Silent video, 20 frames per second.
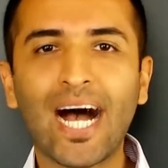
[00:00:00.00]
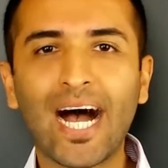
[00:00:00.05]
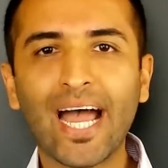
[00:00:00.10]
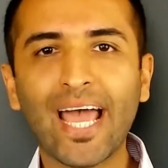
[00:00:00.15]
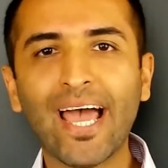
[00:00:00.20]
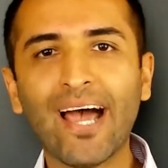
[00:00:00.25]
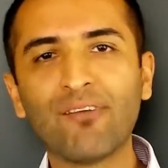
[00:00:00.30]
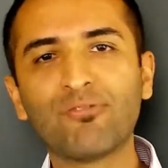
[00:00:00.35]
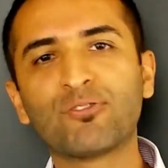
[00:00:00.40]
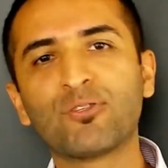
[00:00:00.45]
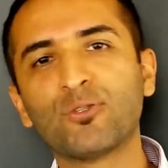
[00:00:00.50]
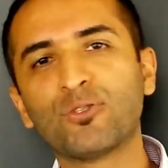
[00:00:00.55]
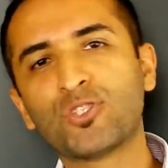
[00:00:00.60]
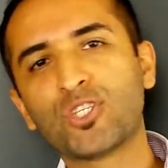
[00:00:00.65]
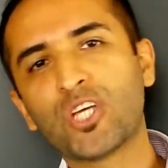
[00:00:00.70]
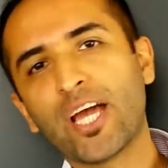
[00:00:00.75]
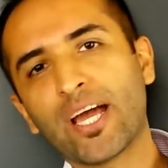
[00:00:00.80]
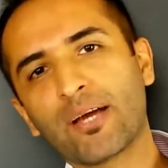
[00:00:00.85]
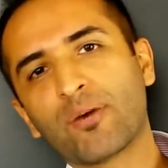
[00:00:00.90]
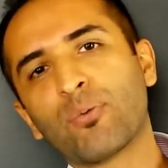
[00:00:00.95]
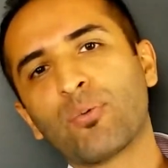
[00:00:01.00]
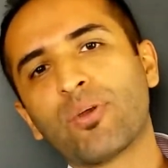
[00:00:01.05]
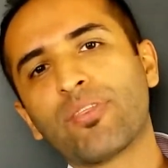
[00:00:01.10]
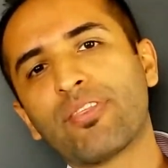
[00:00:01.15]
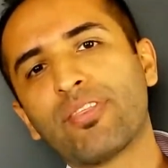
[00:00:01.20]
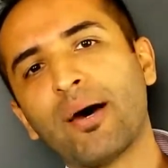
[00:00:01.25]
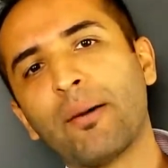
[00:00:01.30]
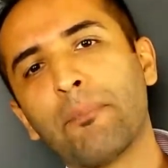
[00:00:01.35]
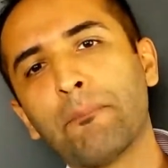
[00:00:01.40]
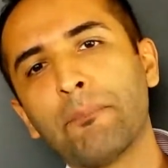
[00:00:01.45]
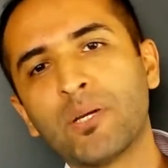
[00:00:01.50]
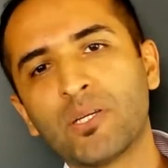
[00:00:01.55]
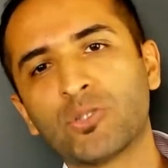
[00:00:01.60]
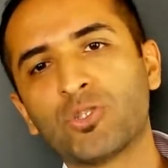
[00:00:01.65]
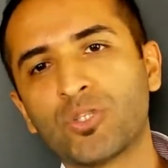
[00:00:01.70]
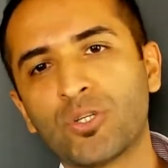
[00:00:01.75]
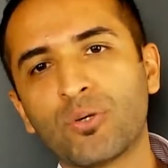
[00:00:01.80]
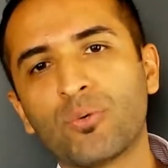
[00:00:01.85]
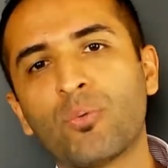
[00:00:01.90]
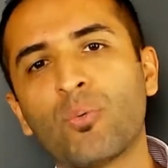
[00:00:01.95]
I have to check with that
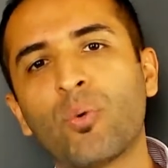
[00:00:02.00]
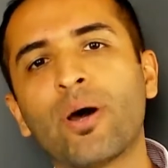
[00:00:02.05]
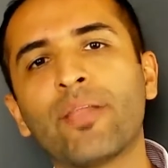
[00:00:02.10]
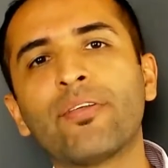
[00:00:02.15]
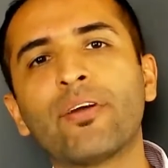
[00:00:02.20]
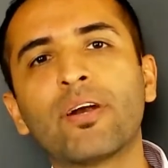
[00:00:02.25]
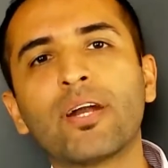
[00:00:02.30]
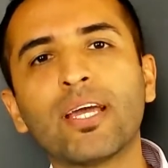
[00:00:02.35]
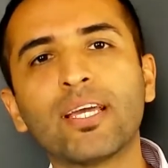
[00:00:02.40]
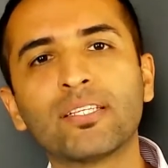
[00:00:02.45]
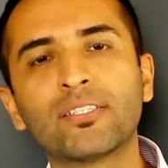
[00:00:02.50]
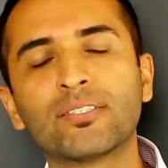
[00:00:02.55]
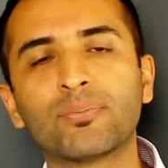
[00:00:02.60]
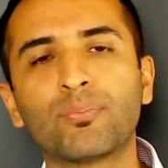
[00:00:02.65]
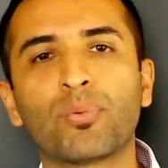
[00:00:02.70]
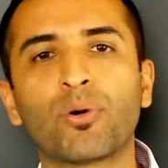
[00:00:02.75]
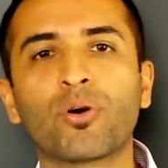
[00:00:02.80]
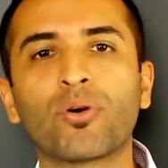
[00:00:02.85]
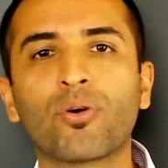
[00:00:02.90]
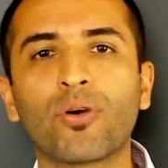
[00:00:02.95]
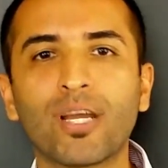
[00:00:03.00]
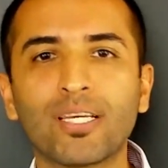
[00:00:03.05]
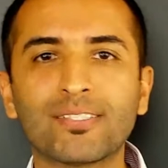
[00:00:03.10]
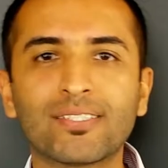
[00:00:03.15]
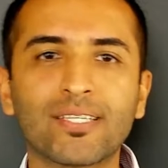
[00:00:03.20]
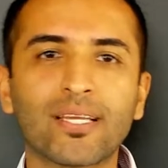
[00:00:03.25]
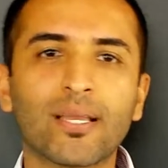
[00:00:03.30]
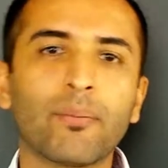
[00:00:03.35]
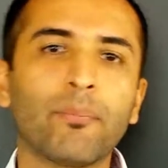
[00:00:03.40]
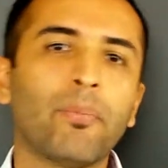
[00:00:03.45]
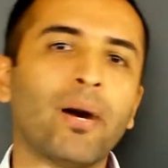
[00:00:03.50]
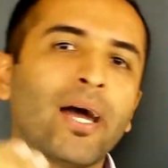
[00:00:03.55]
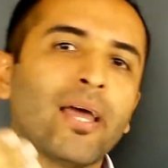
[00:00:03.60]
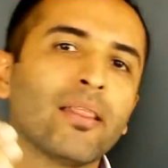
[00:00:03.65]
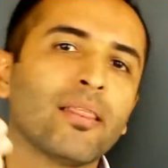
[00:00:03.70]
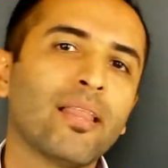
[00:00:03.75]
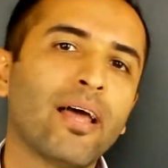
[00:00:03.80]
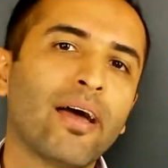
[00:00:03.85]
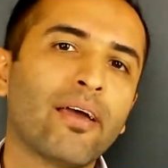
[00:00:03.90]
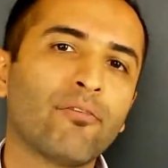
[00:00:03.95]
mission, whether it's progressing my
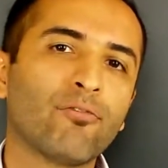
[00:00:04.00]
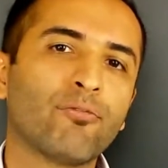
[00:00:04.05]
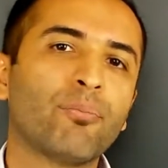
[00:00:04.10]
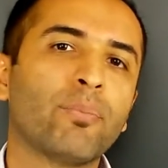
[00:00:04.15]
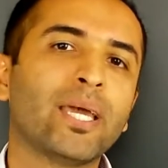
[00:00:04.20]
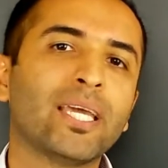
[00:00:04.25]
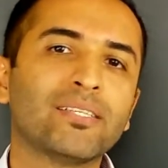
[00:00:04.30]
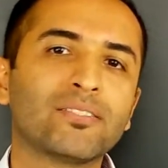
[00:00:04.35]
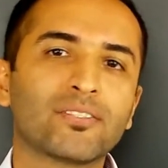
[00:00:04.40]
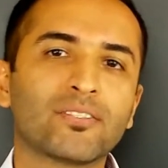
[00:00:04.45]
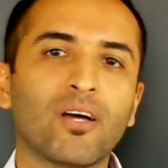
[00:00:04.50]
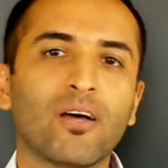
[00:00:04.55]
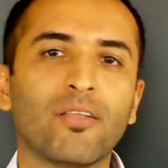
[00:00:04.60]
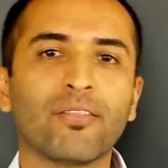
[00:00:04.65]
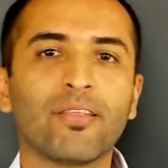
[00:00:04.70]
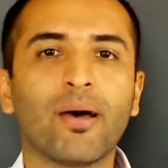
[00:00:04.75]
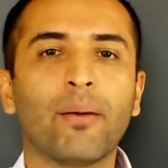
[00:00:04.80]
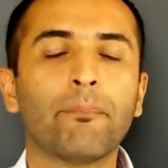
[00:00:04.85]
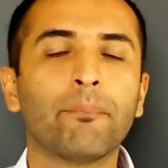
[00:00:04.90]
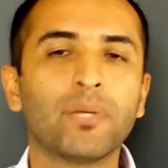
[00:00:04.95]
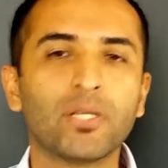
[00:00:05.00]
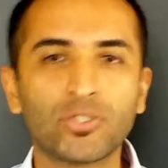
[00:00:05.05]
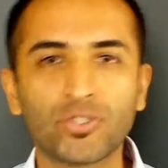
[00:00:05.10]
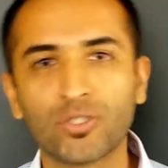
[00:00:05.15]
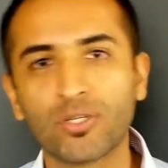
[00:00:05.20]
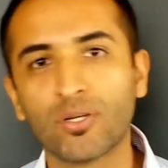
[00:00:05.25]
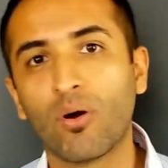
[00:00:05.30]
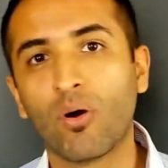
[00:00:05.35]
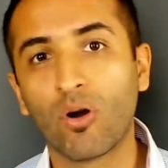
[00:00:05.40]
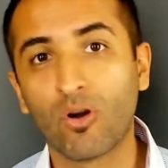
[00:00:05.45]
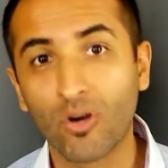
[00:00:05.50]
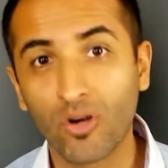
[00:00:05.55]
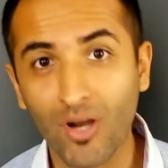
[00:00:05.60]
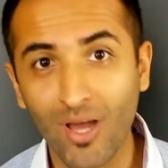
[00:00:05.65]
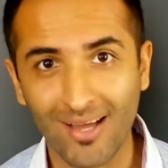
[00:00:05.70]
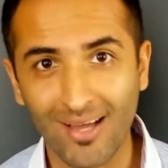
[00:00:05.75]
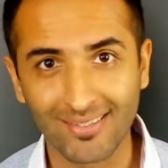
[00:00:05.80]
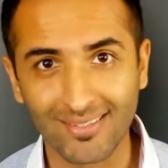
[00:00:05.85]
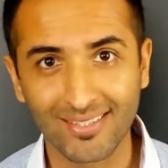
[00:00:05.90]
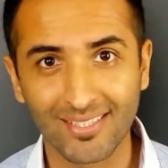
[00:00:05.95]
life based on that mission or
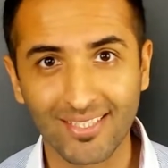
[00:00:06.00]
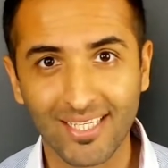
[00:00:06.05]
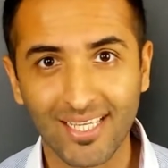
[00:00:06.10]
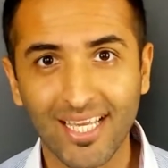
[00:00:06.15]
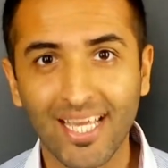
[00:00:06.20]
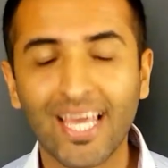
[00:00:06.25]
not.